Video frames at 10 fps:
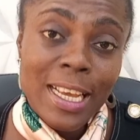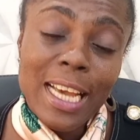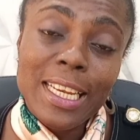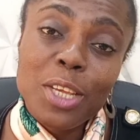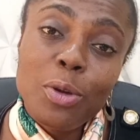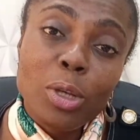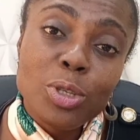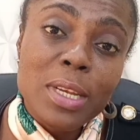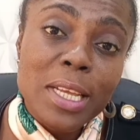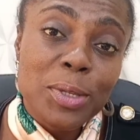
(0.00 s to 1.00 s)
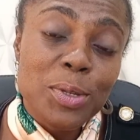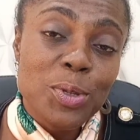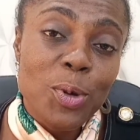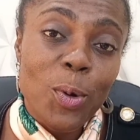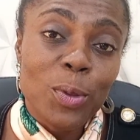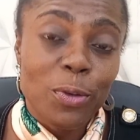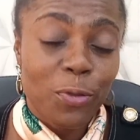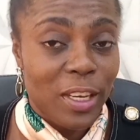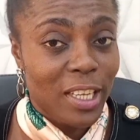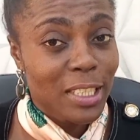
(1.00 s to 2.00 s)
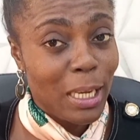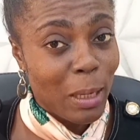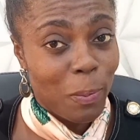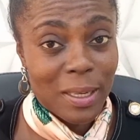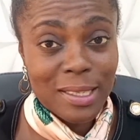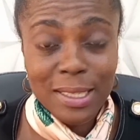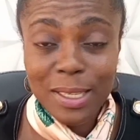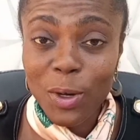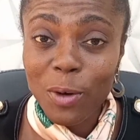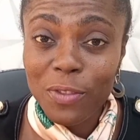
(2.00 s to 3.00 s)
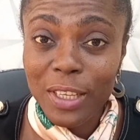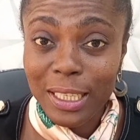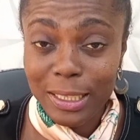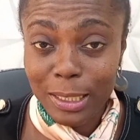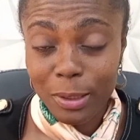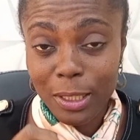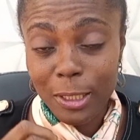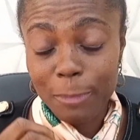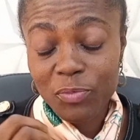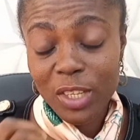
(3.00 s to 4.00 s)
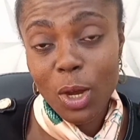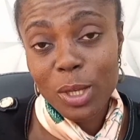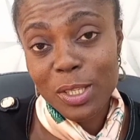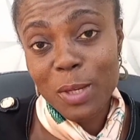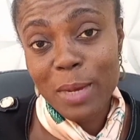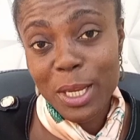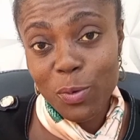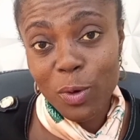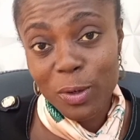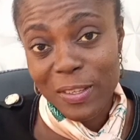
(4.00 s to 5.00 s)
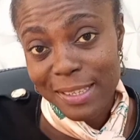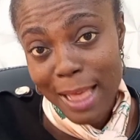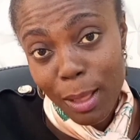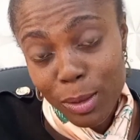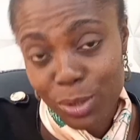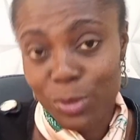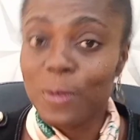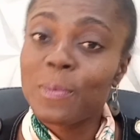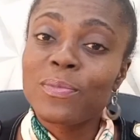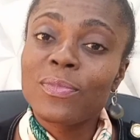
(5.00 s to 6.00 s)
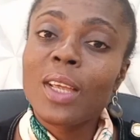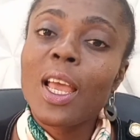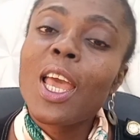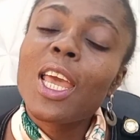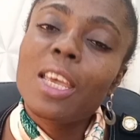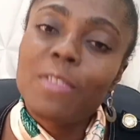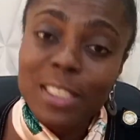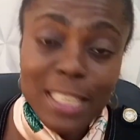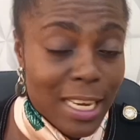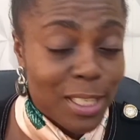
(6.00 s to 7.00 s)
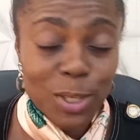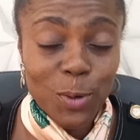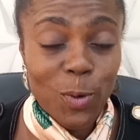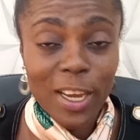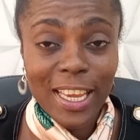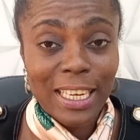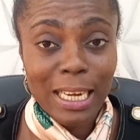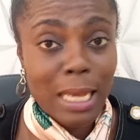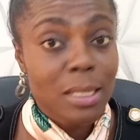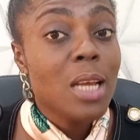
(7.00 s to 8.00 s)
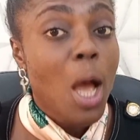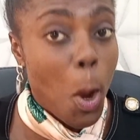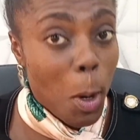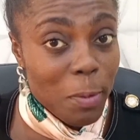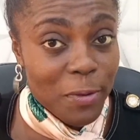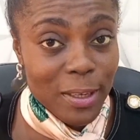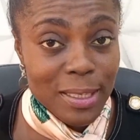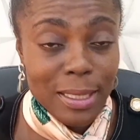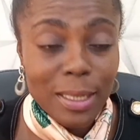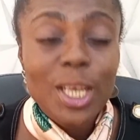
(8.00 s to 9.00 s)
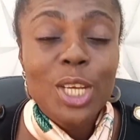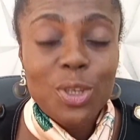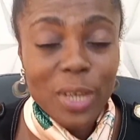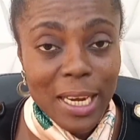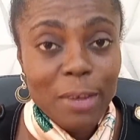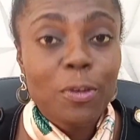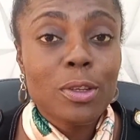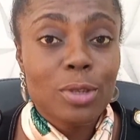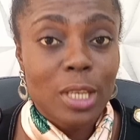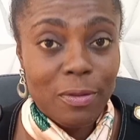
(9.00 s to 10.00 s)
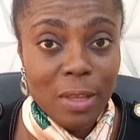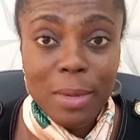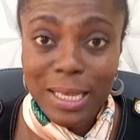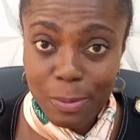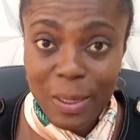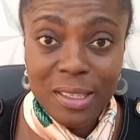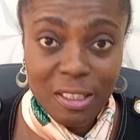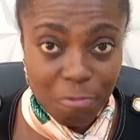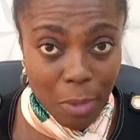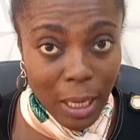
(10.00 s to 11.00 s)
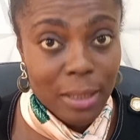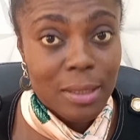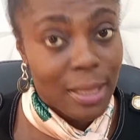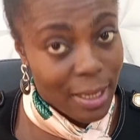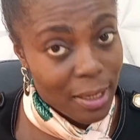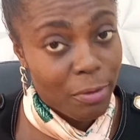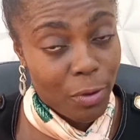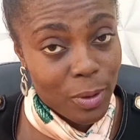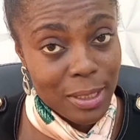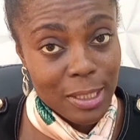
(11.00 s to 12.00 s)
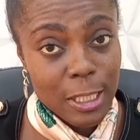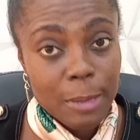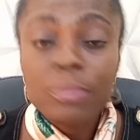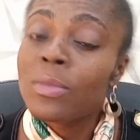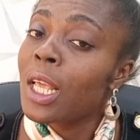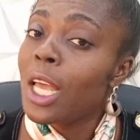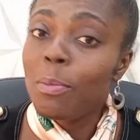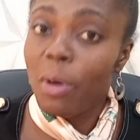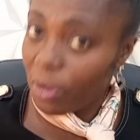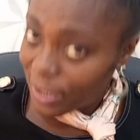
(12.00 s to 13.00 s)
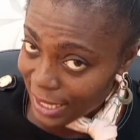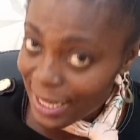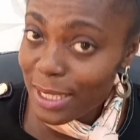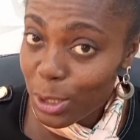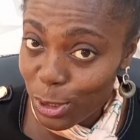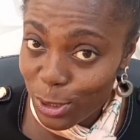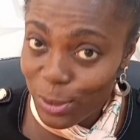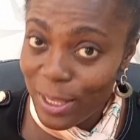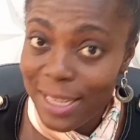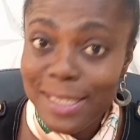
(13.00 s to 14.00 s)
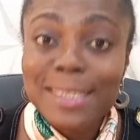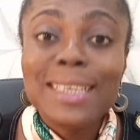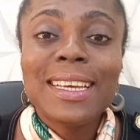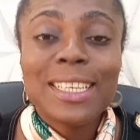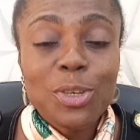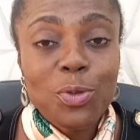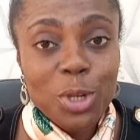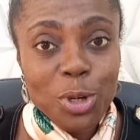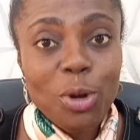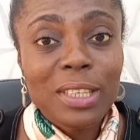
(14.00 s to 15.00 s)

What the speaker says: And then you also need to know the financial capacity of the customer you want to sell to. If you're selling to the working class, obviously you can afford to give them expensive bags. They can afford it. But you're selling to students, you will know